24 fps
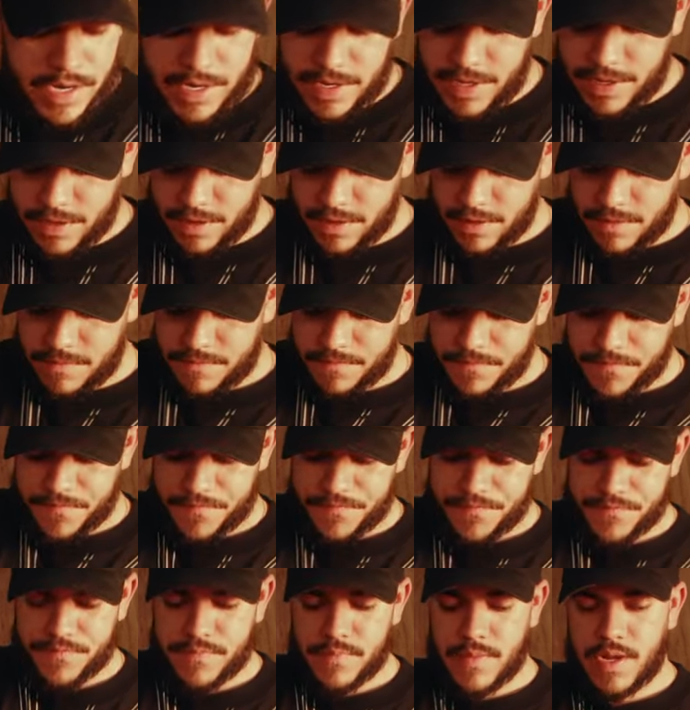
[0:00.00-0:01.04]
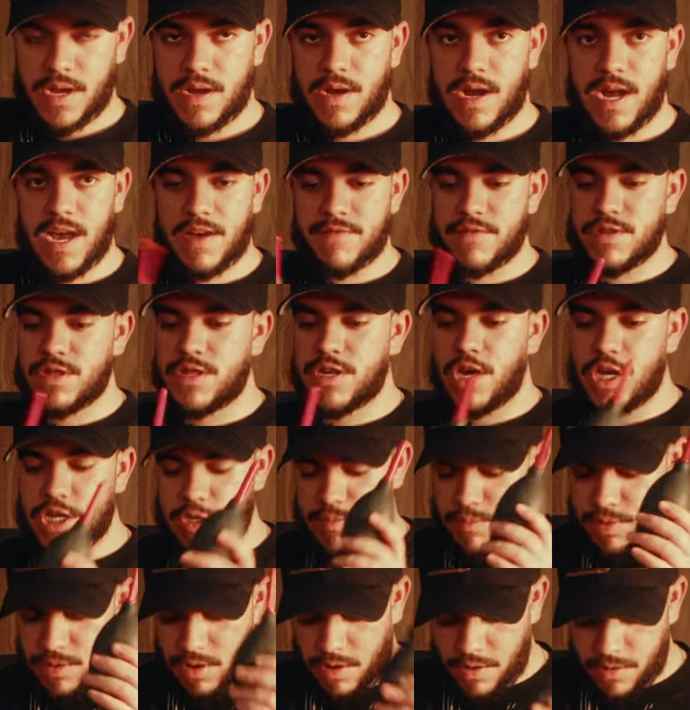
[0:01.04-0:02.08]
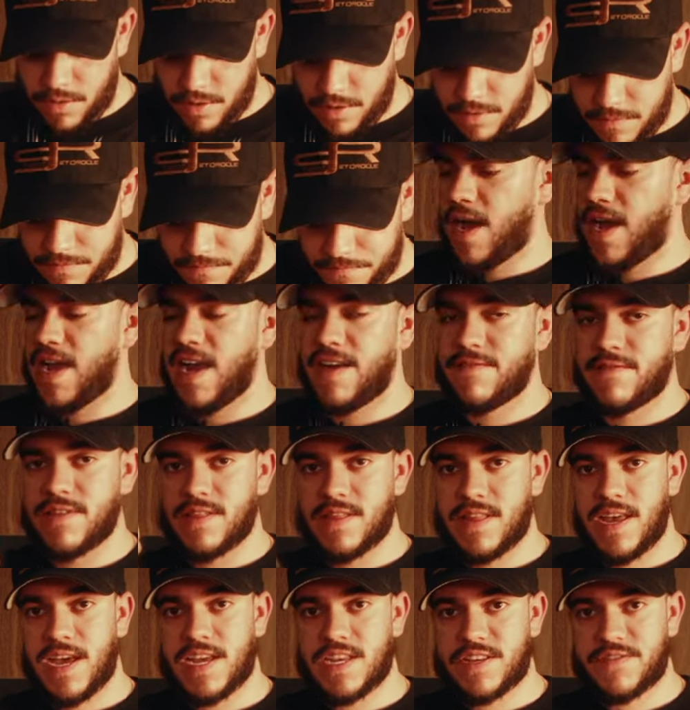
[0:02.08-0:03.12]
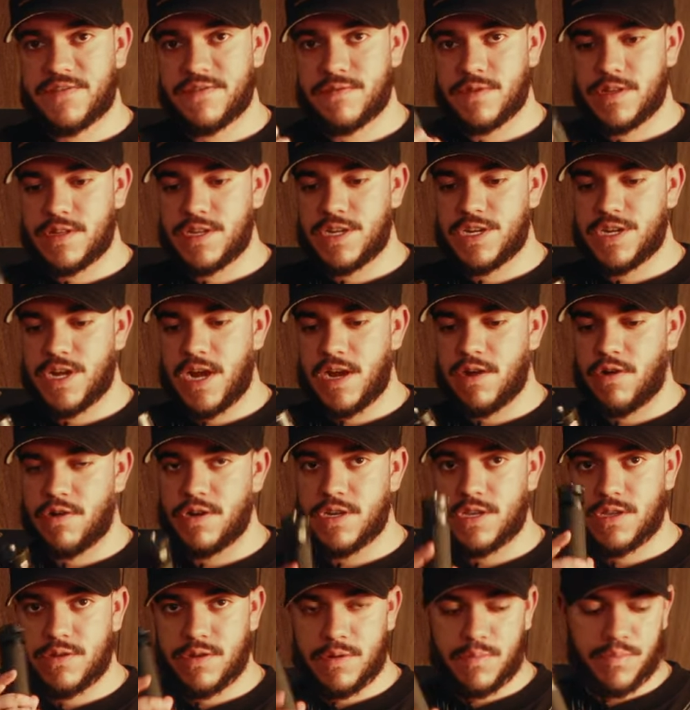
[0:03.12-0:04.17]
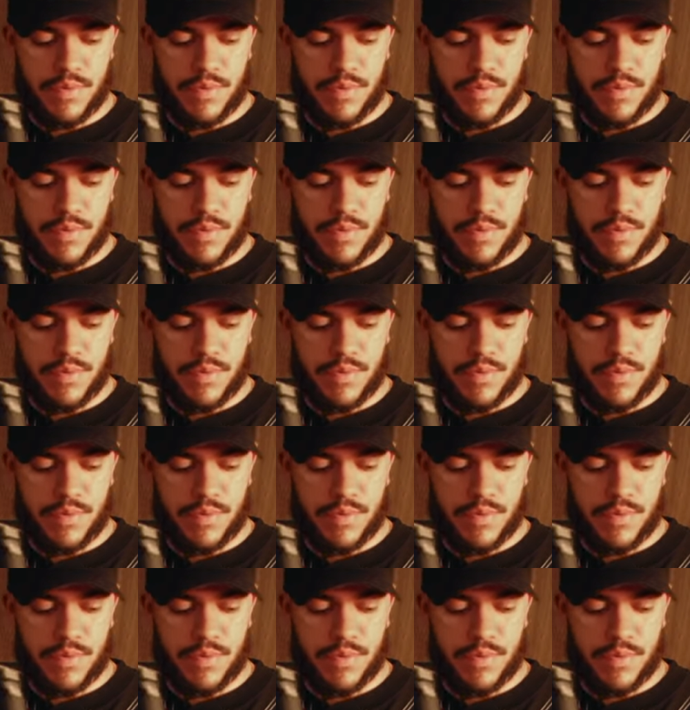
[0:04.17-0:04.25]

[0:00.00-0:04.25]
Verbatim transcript: here. I have a dust blower. I have the legs for the DJI RS3